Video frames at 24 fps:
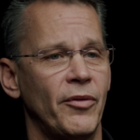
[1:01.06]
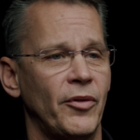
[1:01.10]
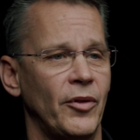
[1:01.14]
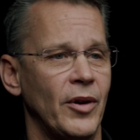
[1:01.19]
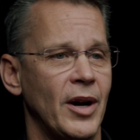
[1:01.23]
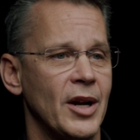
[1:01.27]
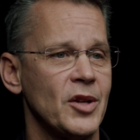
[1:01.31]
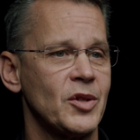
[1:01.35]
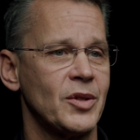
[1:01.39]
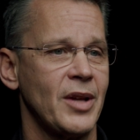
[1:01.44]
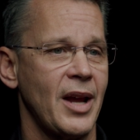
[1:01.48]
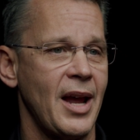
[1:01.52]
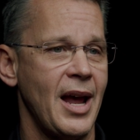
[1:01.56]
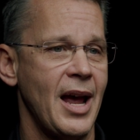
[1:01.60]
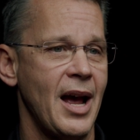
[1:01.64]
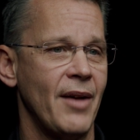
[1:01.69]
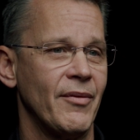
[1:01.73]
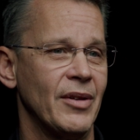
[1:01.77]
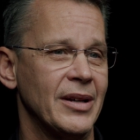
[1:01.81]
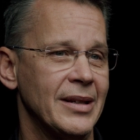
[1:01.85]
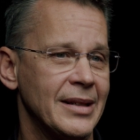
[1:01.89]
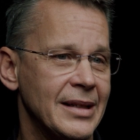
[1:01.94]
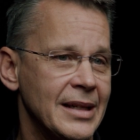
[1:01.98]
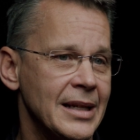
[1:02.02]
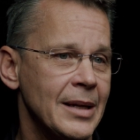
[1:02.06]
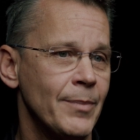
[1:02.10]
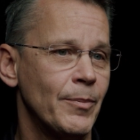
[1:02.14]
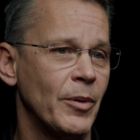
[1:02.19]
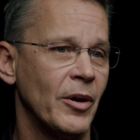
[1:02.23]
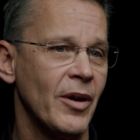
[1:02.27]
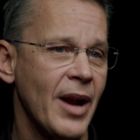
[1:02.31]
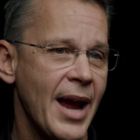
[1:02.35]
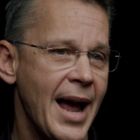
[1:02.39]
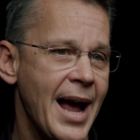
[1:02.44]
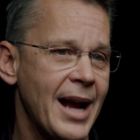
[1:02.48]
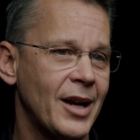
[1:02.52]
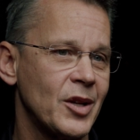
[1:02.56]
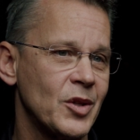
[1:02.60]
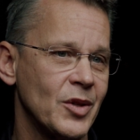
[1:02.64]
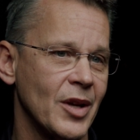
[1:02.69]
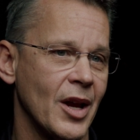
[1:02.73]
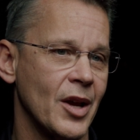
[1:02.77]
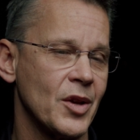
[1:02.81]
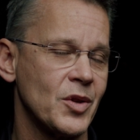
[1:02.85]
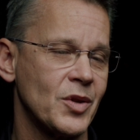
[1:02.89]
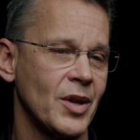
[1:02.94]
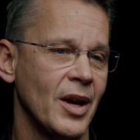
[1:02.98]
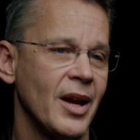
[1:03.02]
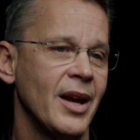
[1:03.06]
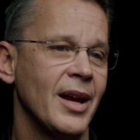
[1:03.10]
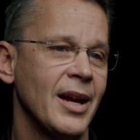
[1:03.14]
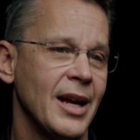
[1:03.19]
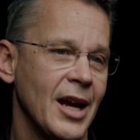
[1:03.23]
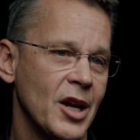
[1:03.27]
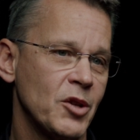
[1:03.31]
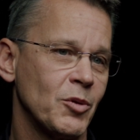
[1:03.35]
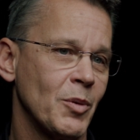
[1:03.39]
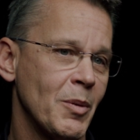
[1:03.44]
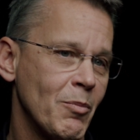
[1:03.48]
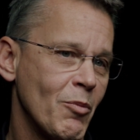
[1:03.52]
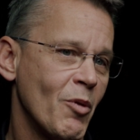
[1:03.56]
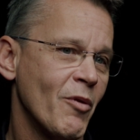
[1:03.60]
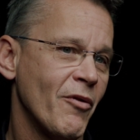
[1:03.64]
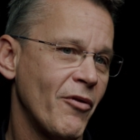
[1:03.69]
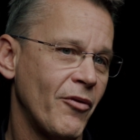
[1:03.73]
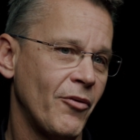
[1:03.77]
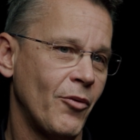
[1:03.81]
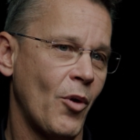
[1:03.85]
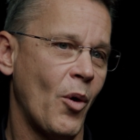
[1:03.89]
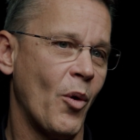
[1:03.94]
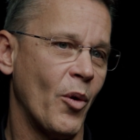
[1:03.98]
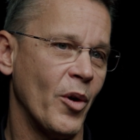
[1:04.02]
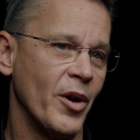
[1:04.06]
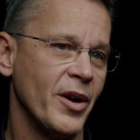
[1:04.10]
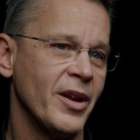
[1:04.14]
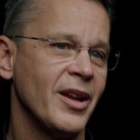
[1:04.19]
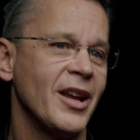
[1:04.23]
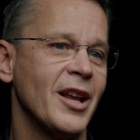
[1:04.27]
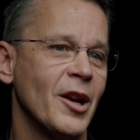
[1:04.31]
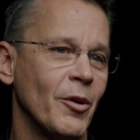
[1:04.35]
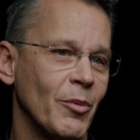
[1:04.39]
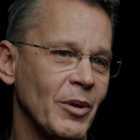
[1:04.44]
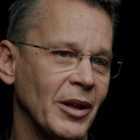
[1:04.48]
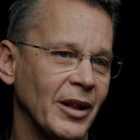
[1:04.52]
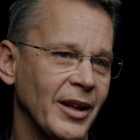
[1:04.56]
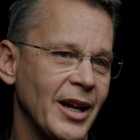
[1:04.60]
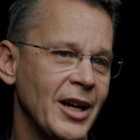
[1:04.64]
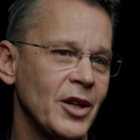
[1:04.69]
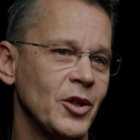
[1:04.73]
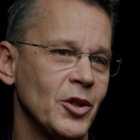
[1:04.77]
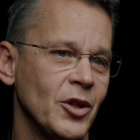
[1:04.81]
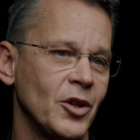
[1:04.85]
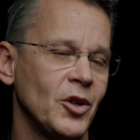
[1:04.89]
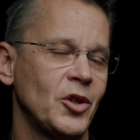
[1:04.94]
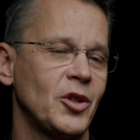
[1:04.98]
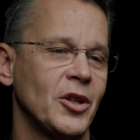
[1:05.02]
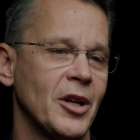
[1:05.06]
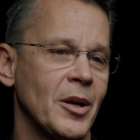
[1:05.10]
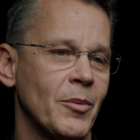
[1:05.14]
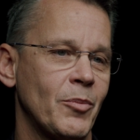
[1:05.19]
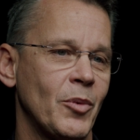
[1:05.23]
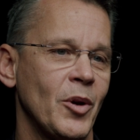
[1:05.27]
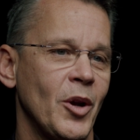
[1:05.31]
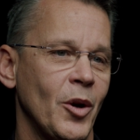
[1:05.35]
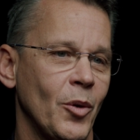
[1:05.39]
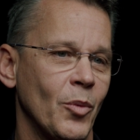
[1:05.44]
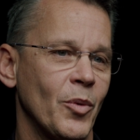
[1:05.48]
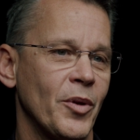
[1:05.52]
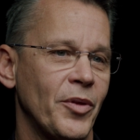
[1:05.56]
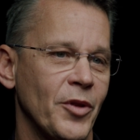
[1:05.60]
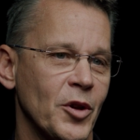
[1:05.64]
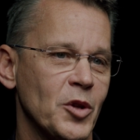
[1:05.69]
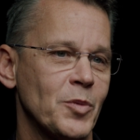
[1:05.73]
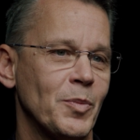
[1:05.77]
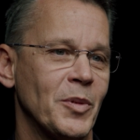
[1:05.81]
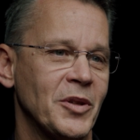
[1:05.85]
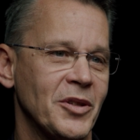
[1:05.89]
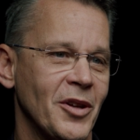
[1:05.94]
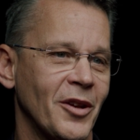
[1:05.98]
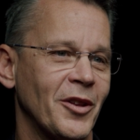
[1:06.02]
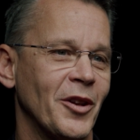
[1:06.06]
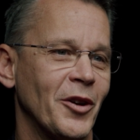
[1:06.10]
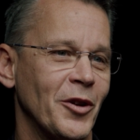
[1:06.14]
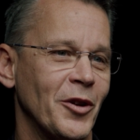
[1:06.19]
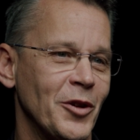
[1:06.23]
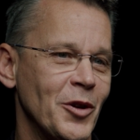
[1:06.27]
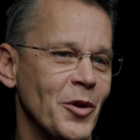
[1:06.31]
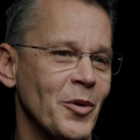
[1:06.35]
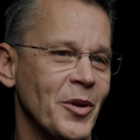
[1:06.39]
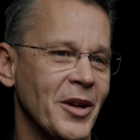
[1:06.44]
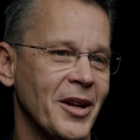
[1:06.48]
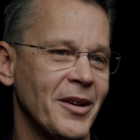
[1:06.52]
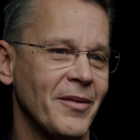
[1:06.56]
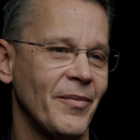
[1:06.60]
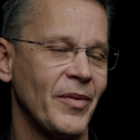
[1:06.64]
for us to have a deeper access as we move forward in a relationship with this particular unit.